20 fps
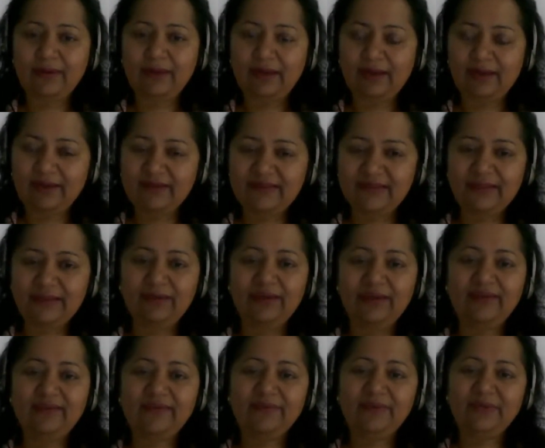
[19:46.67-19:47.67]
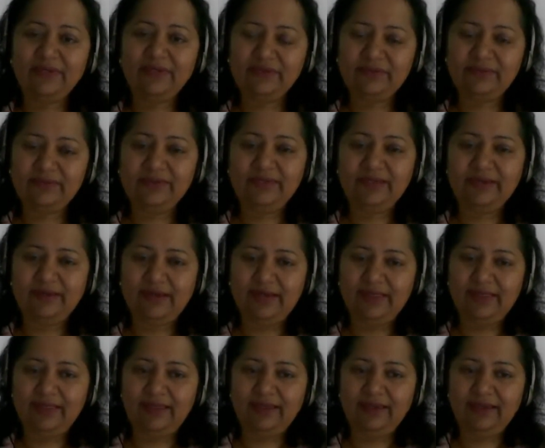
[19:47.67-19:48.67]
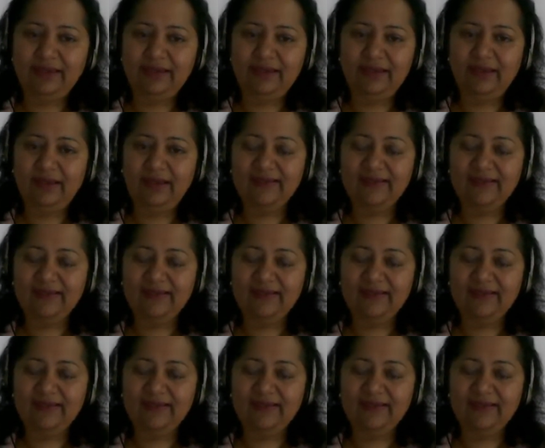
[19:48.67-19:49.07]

as long as we do the right thing,